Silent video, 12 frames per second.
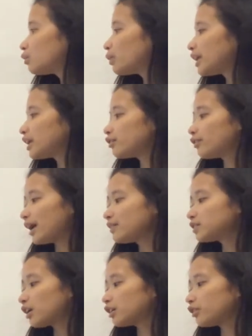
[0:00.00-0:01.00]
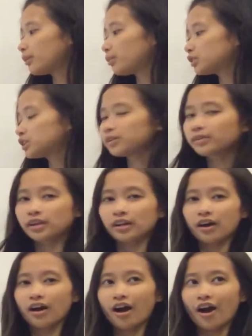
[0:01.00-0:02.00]
When it arrives on the ribosomal
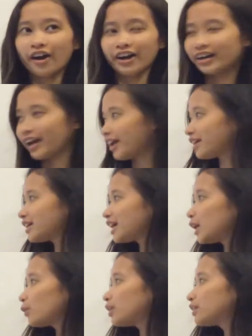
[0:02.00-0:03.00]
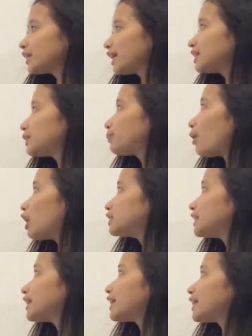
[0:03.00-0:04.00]
RNA, it will then
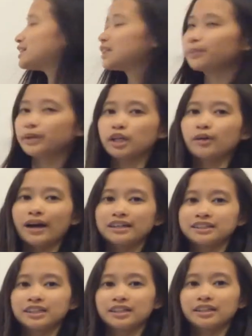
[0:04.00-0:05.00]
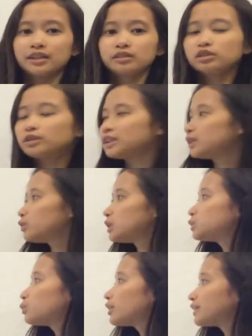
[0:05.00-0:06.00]
deposit its amino acid,
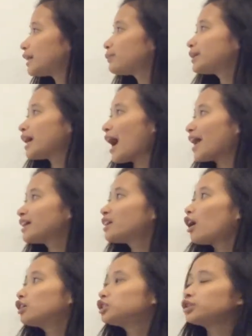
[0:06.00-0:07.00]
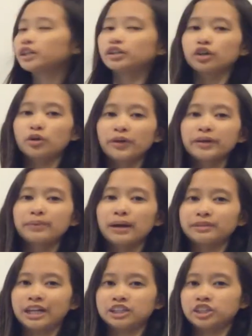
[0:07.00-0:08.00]
which will then be added onto the growing
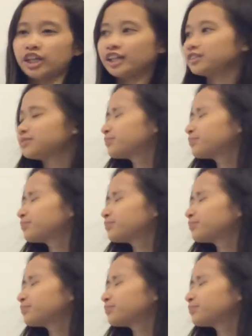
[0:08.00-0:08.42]
peptide chain.